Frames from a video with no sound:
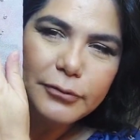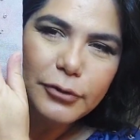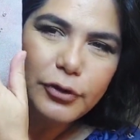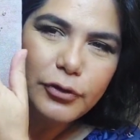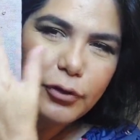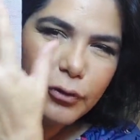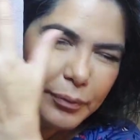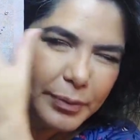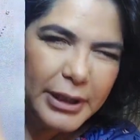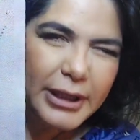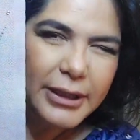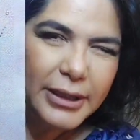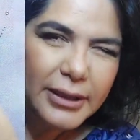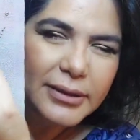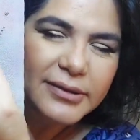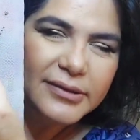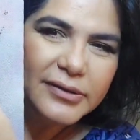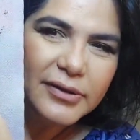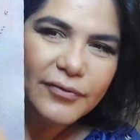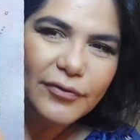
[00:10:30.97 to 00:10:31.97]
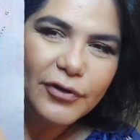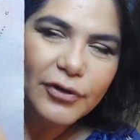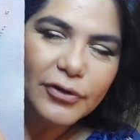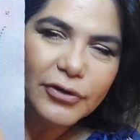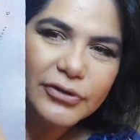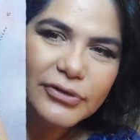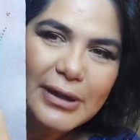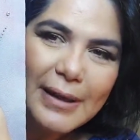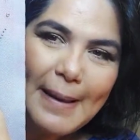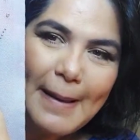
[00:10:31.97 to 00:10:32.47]
you know, beatings, of
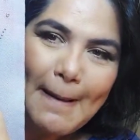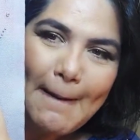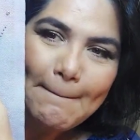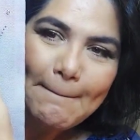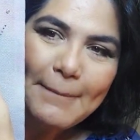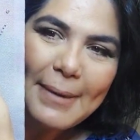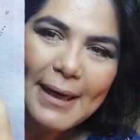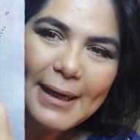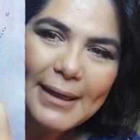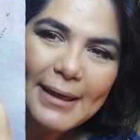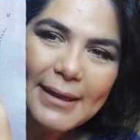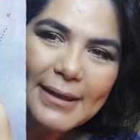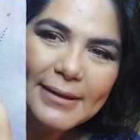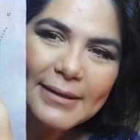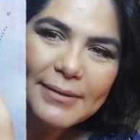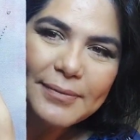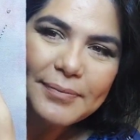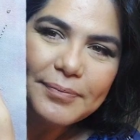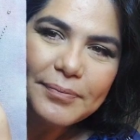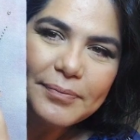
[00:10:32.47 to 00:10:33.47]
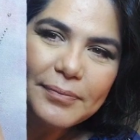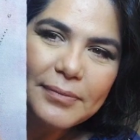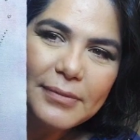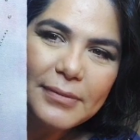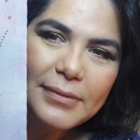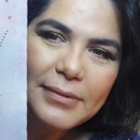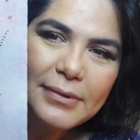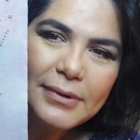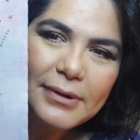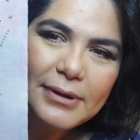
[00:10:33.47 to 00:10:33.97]
course, but
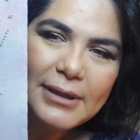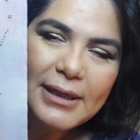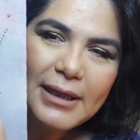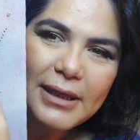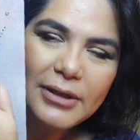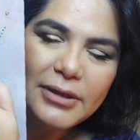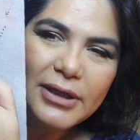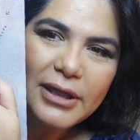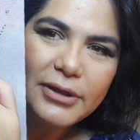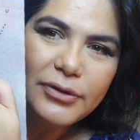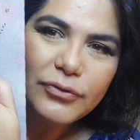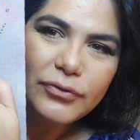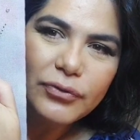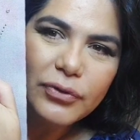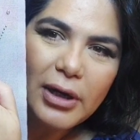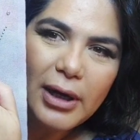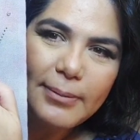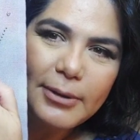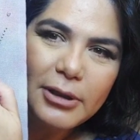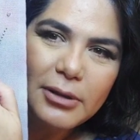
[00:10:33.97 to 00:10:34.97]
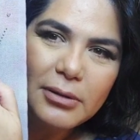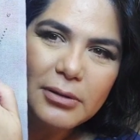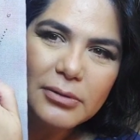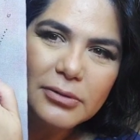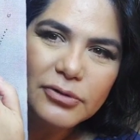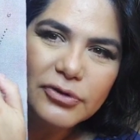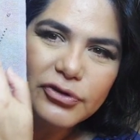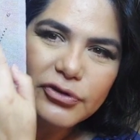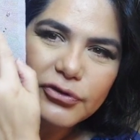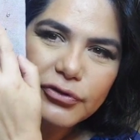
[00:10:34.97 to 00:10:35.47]
they
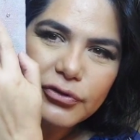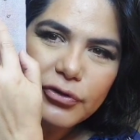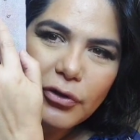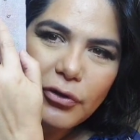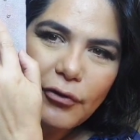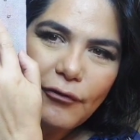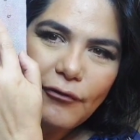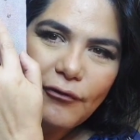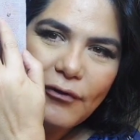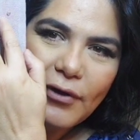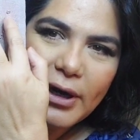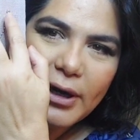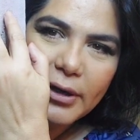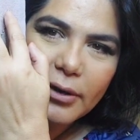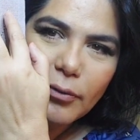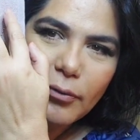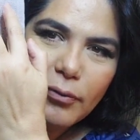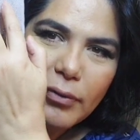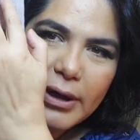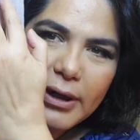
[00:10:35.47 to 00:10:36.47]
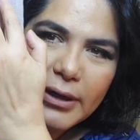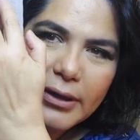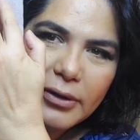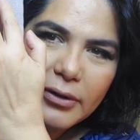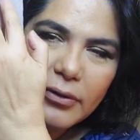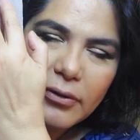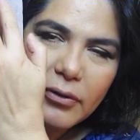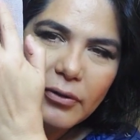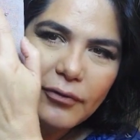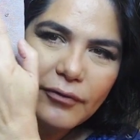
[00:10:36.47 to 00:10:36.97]
travel so far
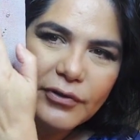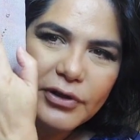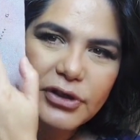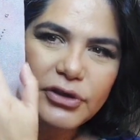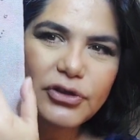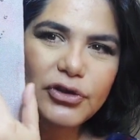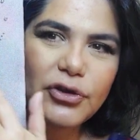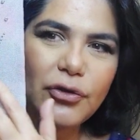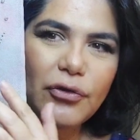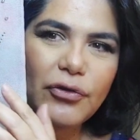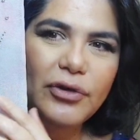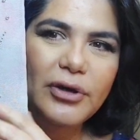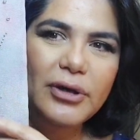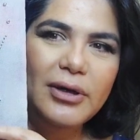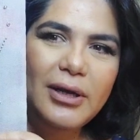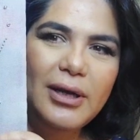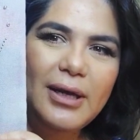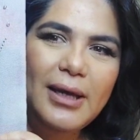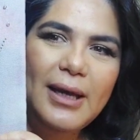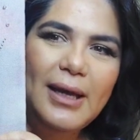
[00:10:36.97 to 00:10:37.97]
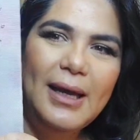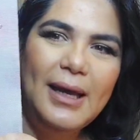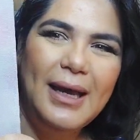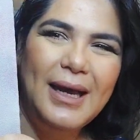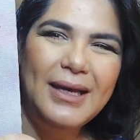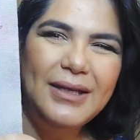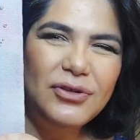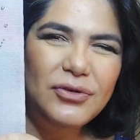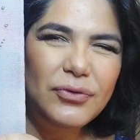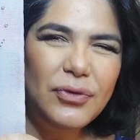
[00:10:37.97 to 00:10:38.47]
one of each other,
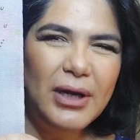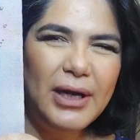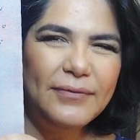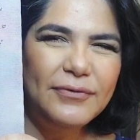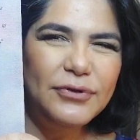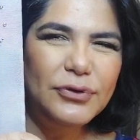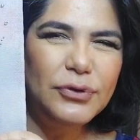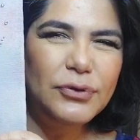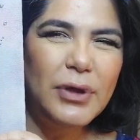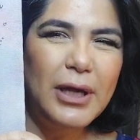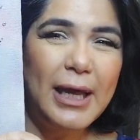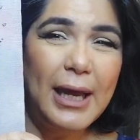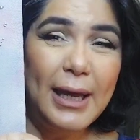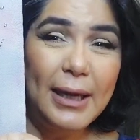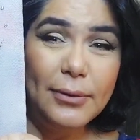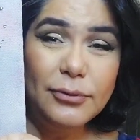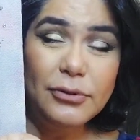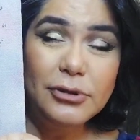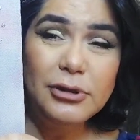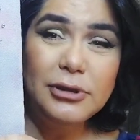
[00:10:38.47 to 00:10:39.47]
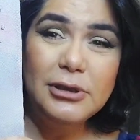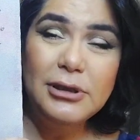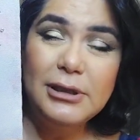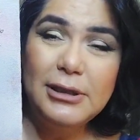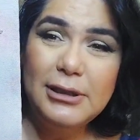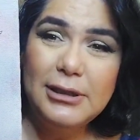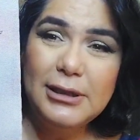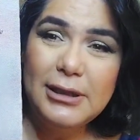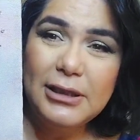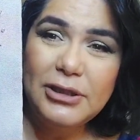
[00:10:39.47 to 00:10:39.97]
and you have to count
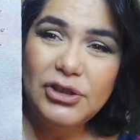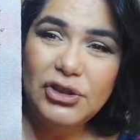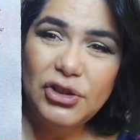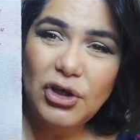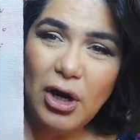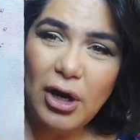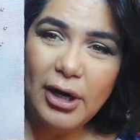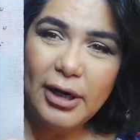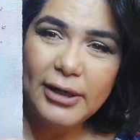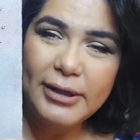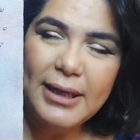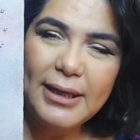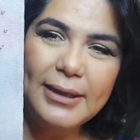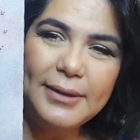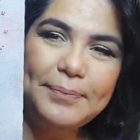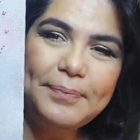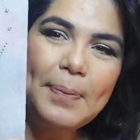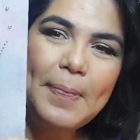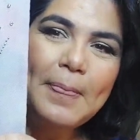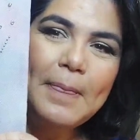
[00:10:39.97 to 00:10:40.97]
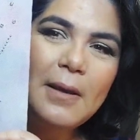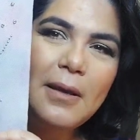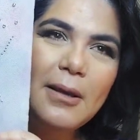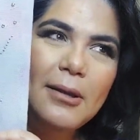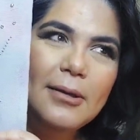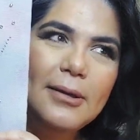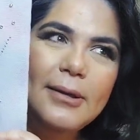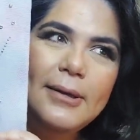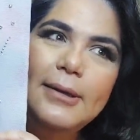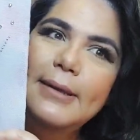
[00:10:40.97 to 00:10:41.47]
in the chart, and
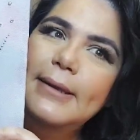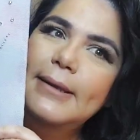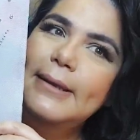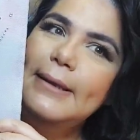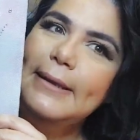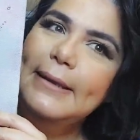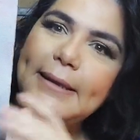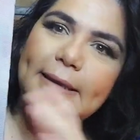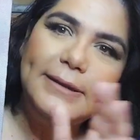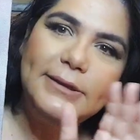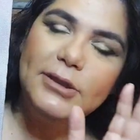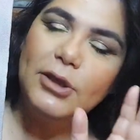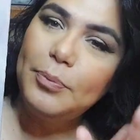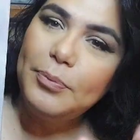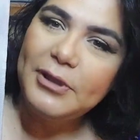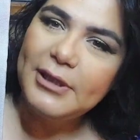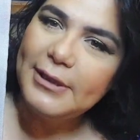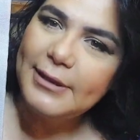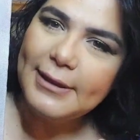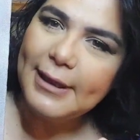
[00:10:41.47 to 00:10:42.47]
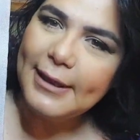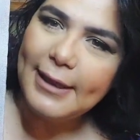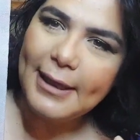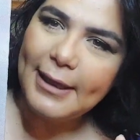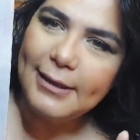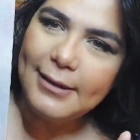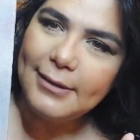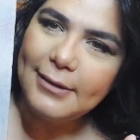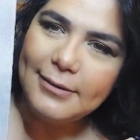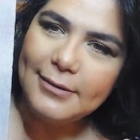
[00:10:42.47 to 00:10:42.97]
it's something that
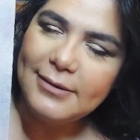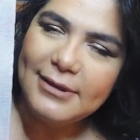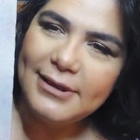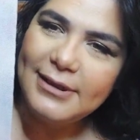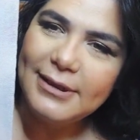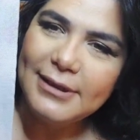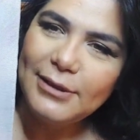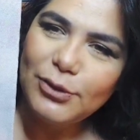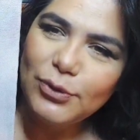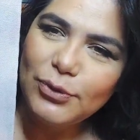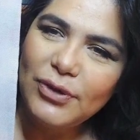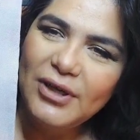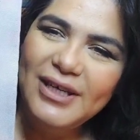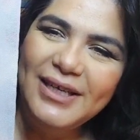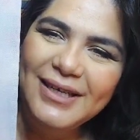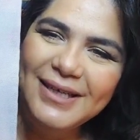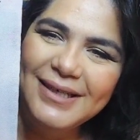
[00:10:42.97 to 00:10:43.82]
I didn't do.